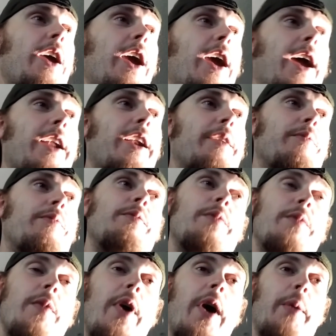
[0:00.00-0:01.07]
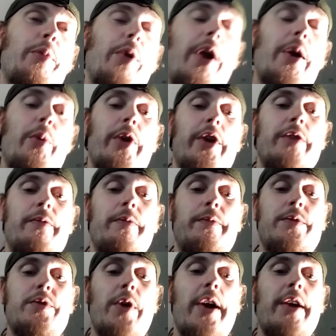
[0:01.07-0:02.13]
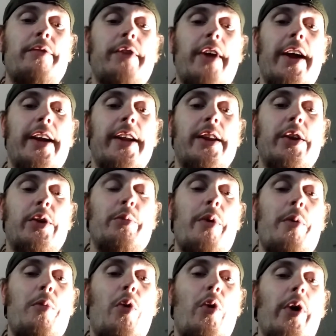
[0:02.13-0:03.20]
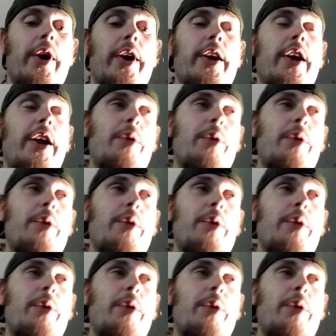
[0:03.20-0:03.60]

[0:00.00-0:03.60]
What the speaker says: and I probably would have tried to fly it a little bit more.